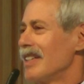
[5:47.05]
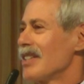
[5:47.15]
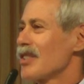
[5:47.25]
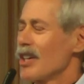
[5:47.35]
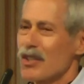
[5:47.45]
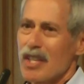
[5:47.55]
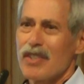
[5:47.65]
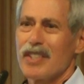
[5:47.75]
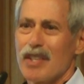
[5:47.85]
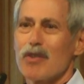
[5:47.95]
songs, and I
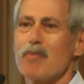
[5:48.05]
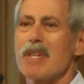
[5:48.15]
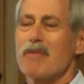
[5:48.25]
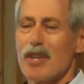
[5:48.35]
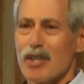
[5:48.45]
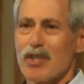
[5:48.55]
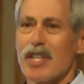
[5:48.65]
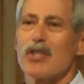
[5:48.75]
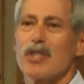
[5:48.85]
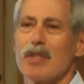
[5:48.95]
thought that was being very
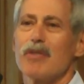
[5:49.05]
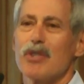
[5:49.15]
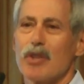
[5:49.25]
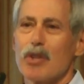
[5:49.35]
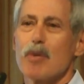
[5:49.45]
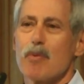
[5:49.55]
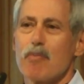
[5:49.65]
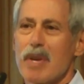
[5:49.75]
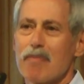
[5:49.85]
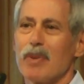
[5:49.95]
sensitive to a group
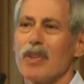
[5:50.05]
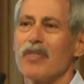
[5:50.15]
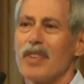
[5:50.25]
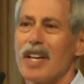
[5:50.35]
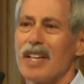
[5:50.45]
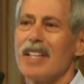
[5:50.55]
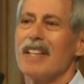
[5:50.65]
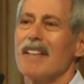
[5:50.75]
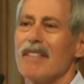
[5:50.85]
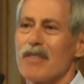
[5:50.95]
of people
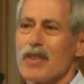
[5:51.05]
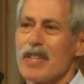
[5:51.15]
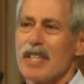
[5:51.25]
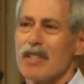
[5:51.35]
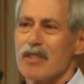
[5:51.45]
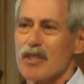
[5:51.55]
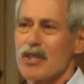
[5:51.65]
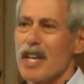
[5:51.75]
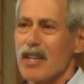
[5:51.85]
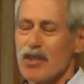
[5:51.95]
for their
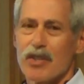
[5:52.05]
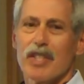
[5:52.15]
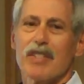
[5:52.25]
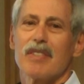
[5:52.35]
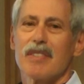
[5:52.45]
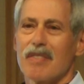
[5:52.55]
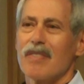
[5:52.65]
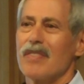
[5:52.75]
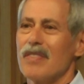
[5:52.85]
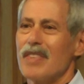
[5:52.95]
desires that
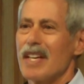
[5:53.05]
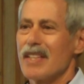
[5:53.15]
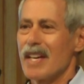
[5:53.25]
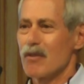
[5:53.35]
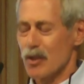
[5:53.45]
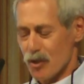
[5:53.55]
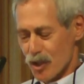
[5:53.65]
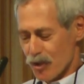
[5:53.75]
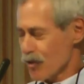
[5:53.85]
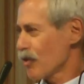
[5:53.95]
was
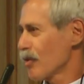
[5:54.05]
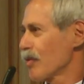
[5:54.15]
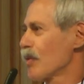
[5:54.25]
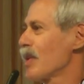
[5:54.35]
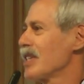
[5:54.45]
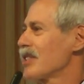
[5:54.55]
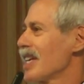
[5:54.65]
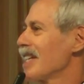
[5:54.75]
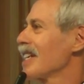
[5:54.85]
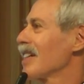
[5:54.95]
just sort of the way
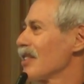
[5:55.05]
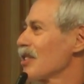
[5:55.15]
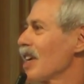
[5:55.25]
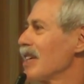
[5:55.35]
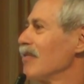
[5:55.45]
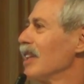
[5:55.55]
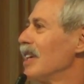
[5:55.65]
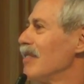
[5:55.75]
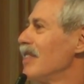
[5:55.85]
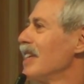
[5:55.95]
Standing on the Side of
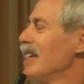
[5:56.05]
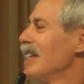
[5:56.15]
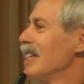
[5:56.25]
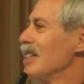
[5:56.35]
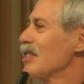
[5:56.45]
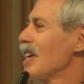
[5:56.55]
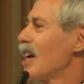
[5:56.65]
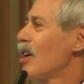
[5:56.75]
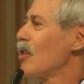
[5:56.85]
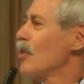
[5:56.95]
Love is
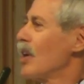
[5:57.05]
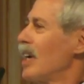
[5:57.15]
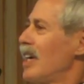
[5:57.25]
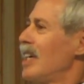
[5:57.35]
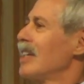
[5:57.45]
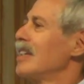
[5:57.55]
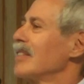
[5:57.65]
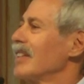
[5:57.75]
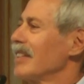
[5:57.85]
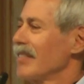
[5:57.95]
now
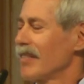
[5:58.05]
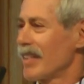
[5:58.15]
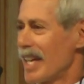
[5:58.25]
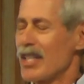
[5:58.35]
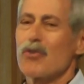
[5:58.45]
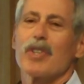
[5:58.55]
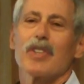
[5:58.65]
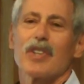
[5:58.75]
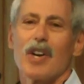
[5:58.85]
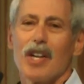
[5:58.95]
answering
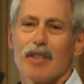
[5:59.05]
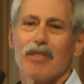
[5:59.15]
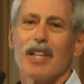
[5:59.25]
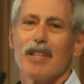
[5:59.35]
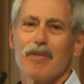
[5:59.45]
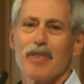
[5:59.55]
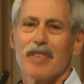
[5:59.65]
the call of love.